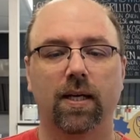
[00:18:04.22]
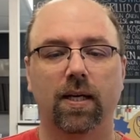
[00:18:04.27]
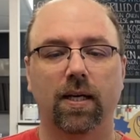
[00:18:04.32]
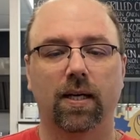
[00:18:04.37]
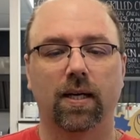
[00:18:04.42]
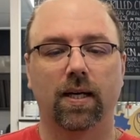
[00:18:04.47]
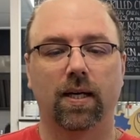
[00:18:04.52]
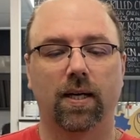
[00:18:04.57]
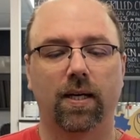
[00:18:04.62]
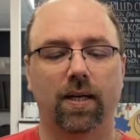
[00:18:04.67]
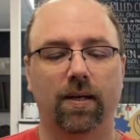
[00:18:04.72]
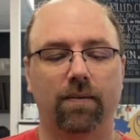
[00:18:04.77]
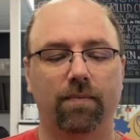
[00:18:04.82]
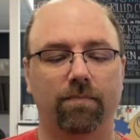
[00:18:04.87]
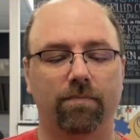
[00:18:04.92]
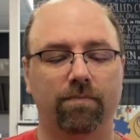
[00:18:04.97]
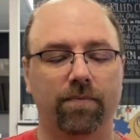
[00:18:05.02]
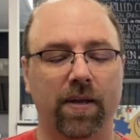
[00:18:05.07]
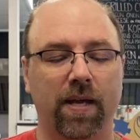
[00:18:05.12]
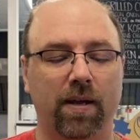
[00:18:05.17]

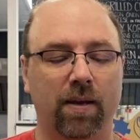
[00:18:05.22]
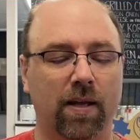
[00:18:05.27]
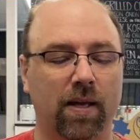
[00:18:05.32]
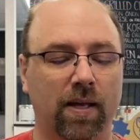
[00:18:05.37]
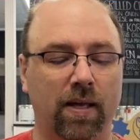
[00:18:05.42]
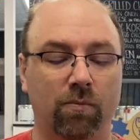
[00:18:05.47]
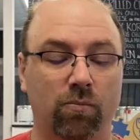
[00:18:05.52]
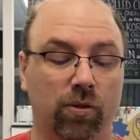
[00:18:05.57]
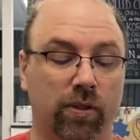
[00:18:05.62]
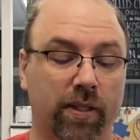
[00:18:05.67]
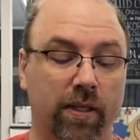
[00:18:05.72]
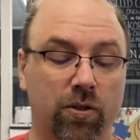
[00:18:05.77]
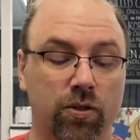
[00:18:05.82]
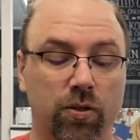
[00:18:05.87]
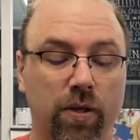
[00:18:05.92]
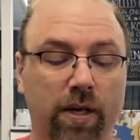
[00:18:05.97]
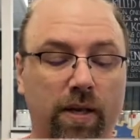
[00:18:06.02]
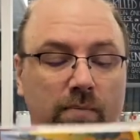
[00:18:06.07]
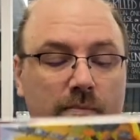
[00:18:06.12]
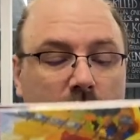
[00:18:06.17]
I really
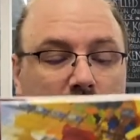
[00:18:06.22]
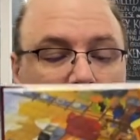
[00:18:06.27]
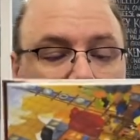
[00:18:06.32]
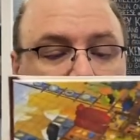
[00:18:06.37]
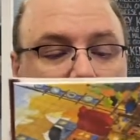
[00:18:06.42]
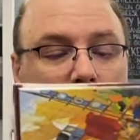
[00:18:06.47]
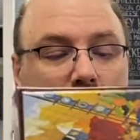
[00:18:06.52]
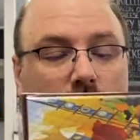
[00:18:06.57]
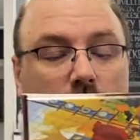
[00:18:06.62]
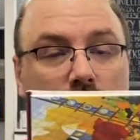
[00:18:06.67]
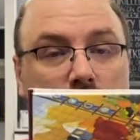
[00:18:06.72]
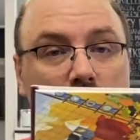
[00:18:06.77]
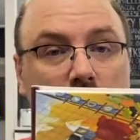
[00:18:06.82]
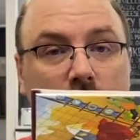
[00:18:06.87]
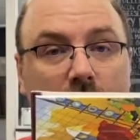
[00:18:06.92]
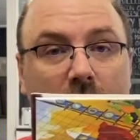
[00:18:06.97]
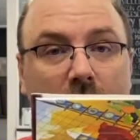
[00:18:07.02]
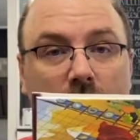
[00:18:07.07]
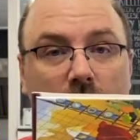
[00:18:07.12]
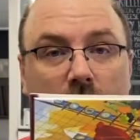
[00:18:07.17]
enjoyed it, but Whistle
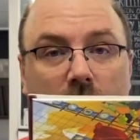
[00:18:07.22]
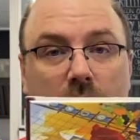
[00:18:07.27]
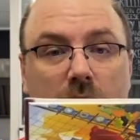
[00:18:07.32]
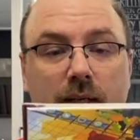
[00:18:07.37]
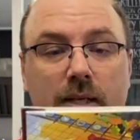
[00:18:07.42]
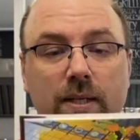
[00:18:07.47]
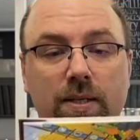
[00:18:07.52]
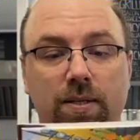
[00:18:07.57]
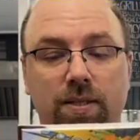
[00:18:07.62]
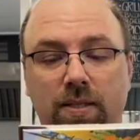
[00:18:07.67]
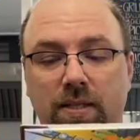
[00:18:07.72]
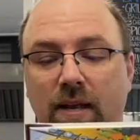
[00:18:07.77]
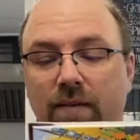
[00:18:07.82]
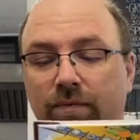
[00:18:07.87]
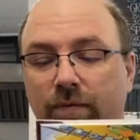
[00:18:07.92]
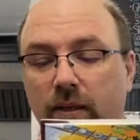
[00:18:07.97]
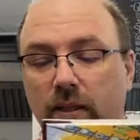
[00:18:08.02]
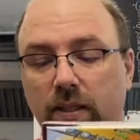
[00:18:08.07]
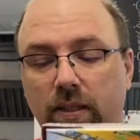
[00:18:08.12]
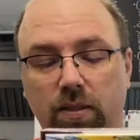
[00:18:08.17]
Mountain is
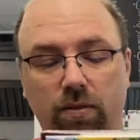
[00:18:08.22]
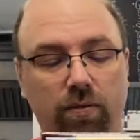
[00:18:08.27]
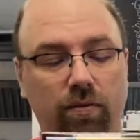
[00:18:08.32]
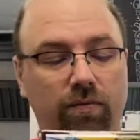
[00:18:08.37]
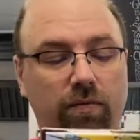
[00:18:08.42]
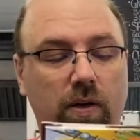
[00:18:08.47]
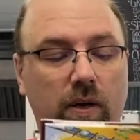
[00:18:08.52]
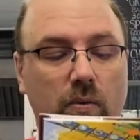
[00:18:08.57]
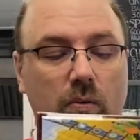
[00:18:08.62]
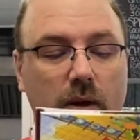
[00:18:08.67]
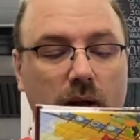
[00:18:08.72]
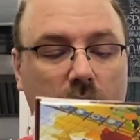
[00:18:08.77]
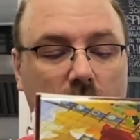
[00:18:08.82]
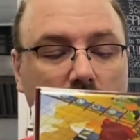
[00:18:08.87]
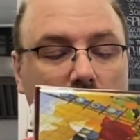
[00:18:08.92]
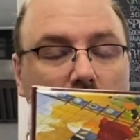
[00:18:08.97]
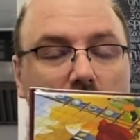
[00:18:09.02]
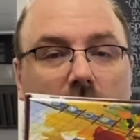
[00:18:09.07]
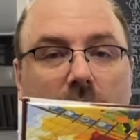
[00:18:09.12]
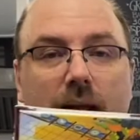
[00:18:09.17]
definitely doing very well.
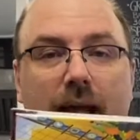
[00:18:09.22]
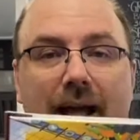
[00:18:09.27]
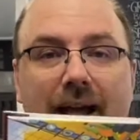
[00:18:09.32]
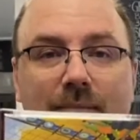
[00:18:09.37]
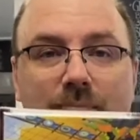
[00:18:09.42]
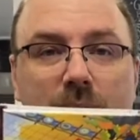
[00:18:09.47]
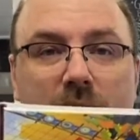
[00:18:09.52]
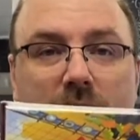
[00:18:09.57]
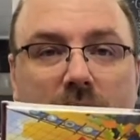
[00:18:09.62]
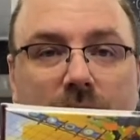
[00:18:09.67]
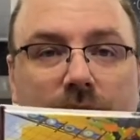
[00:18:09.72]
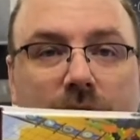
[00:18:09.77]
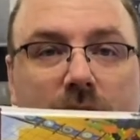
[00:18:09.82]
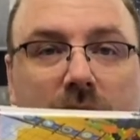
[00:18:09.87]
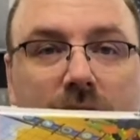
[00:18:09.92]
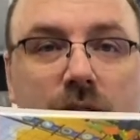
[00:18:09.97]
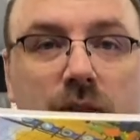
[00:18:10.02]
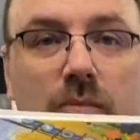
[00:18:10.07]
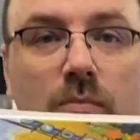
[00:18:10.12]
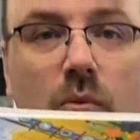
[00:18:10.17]
Happy to
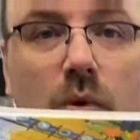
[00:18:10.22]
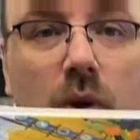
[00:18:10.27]
find some more